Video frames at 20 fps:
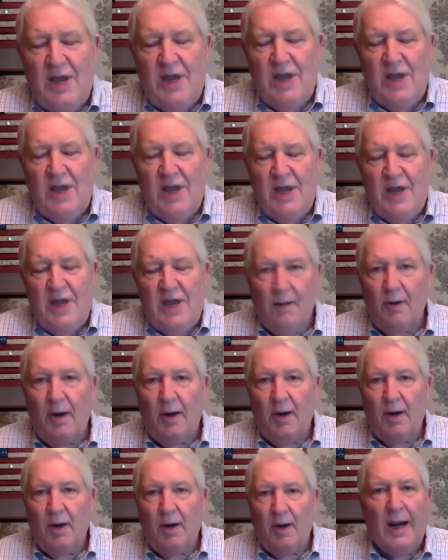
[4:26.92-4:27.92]
because I'm
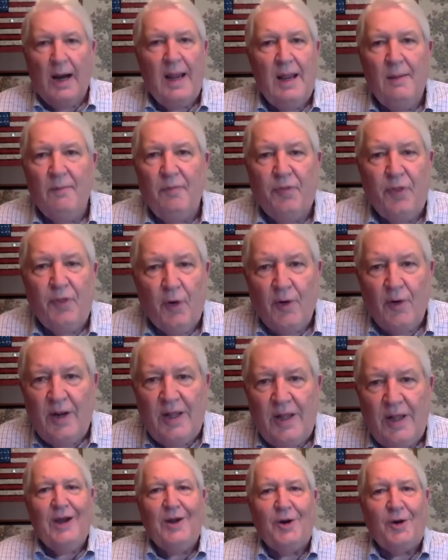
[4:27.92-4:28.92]
trying to remember. Here I
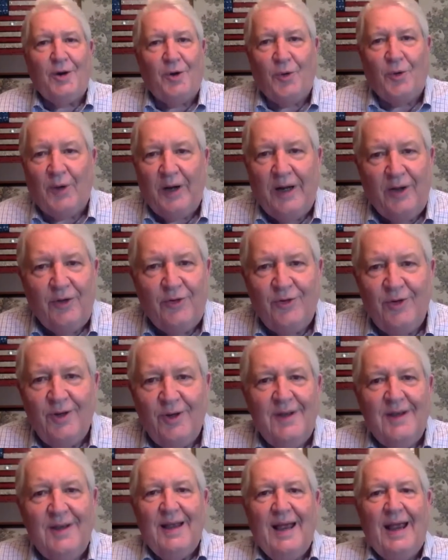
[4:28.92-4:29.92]
am 30 years
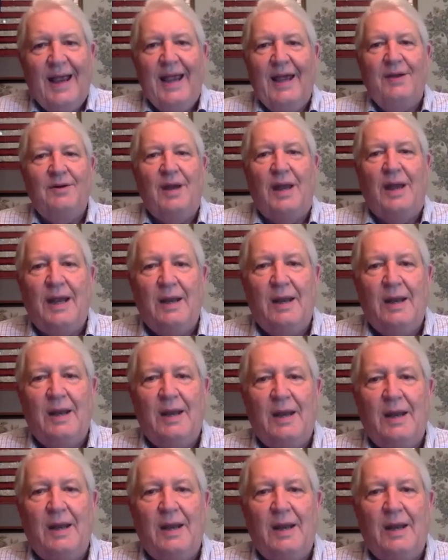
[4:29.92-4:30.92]
later, Chris,
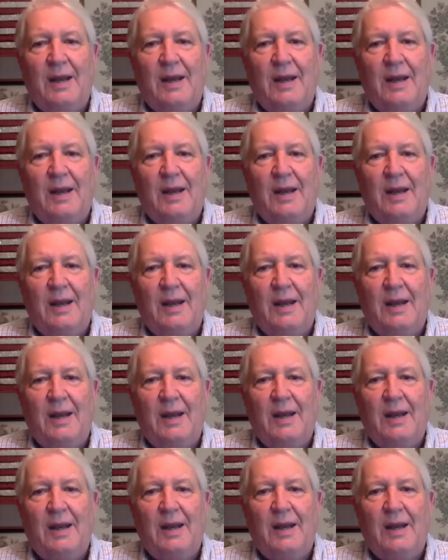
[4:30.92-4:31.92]
and in
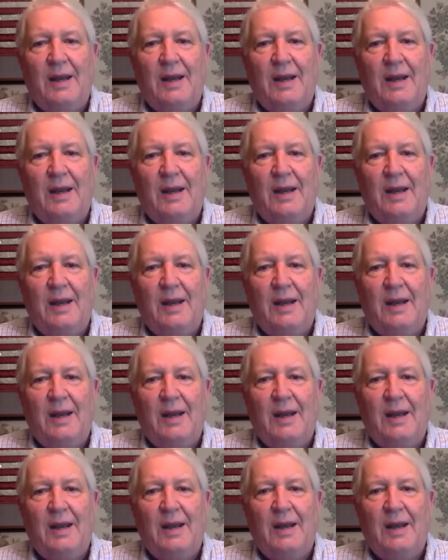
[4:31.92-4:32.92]
attorney
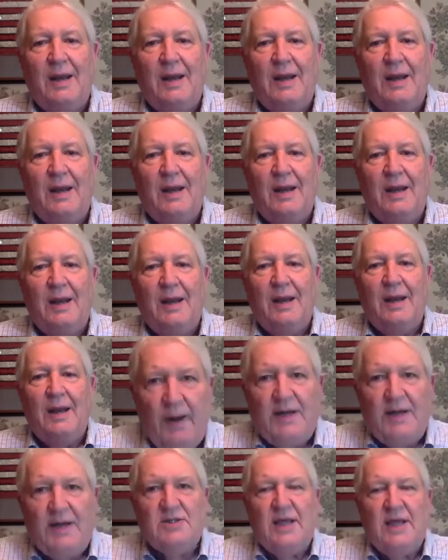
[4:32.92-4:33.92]
for Legal
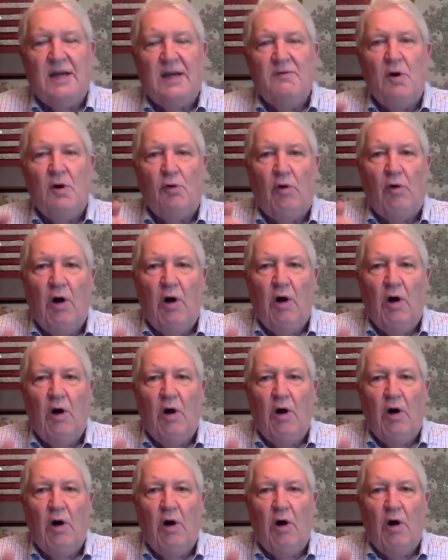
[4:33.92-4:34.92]
Shield in the great state of
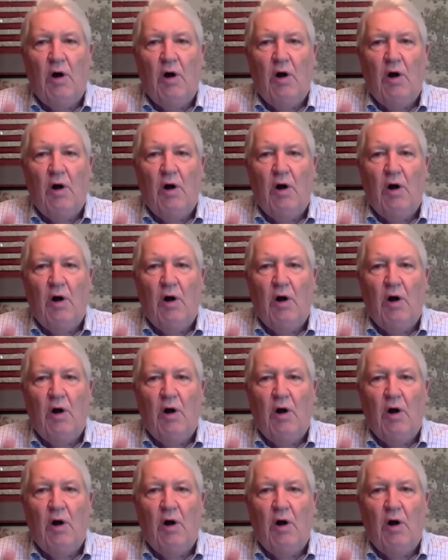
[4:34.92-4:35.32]
Oklahoma.